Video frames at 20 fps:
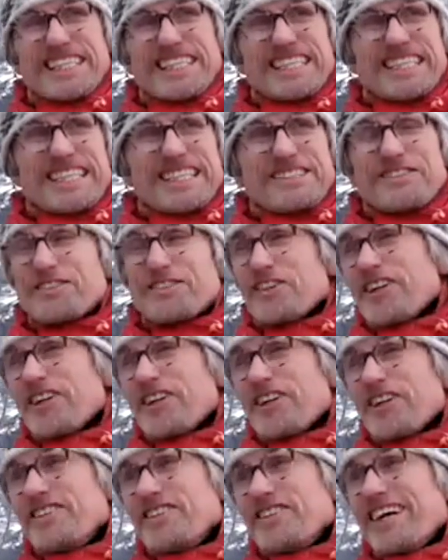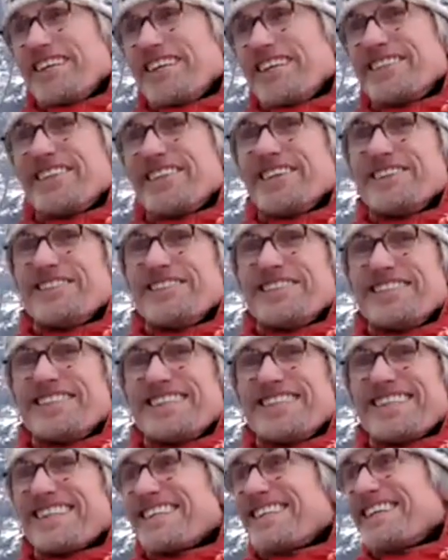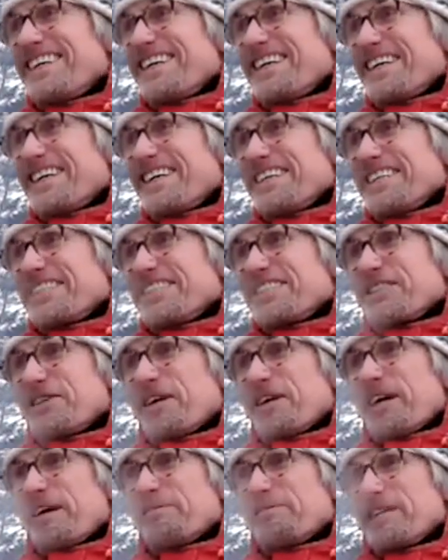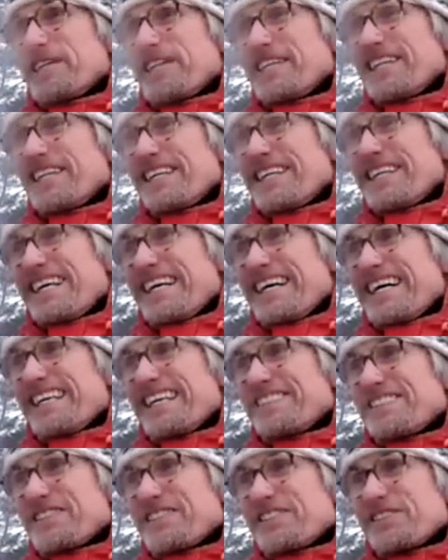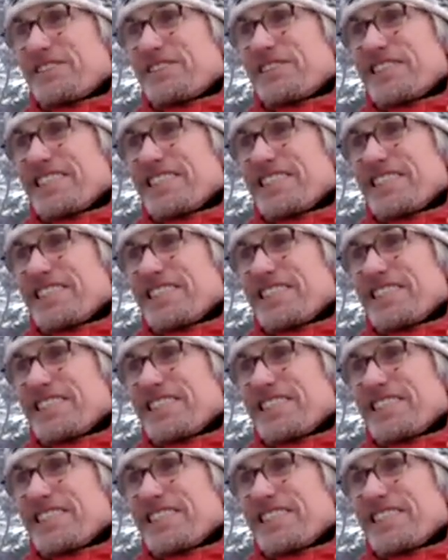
the kids run around though, so happy, and just yeah. to